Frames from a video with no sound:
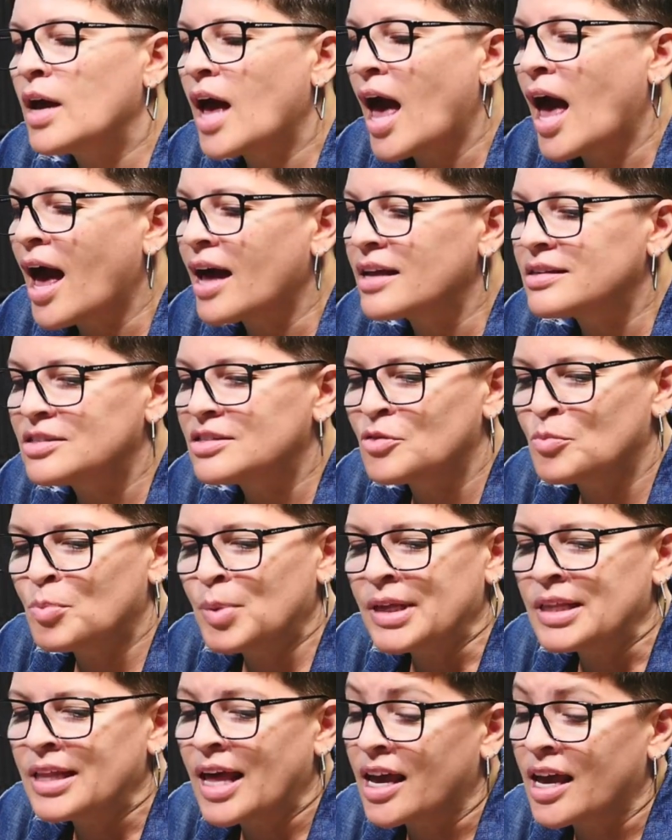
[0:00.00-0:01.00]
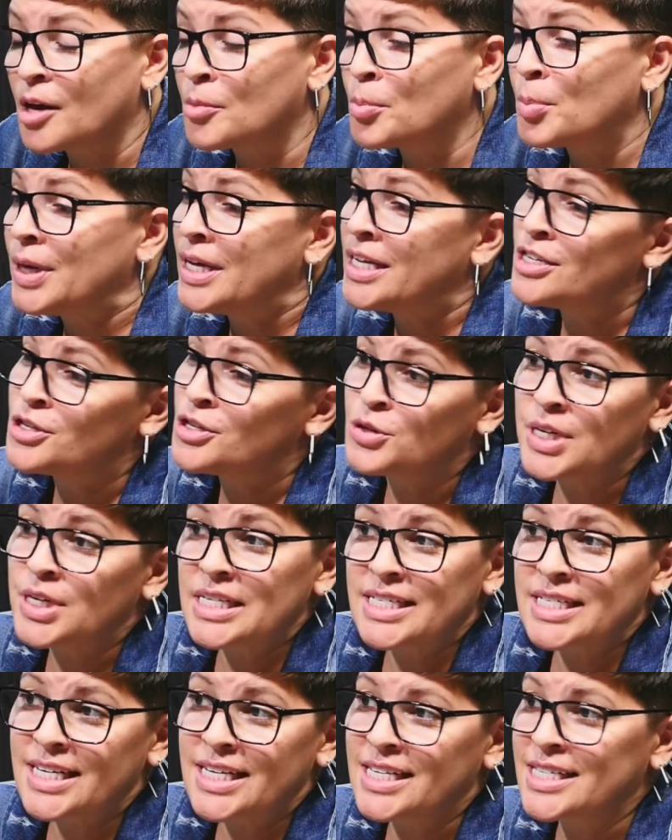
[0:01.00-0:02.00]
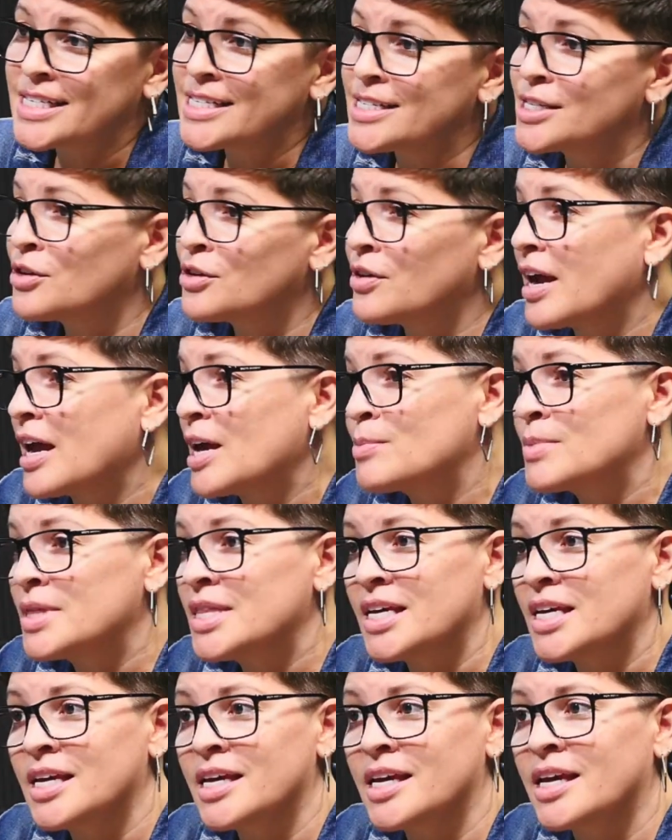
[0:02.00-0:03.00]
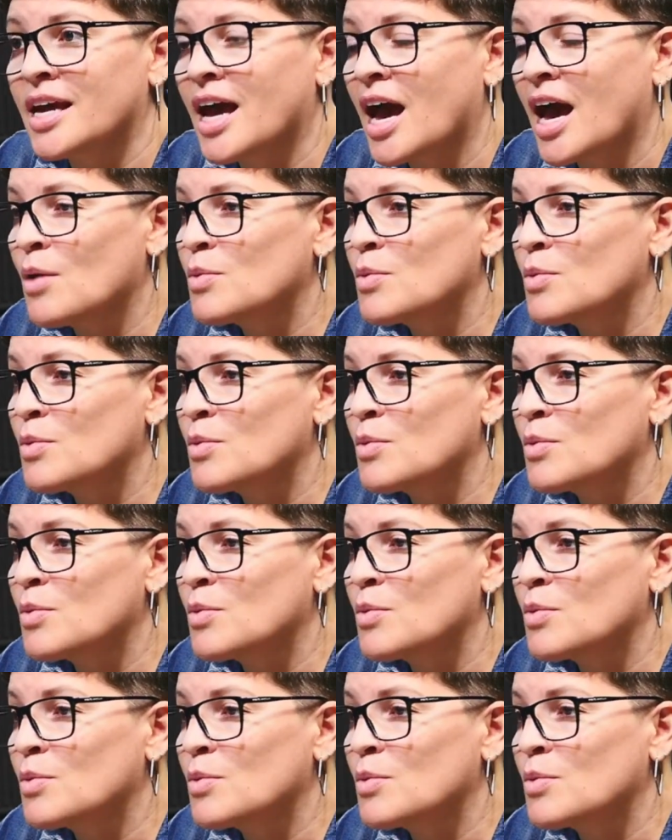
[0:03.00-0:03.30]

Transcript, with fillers: it had to have been like a Pinterest, Instagram thing. Okay.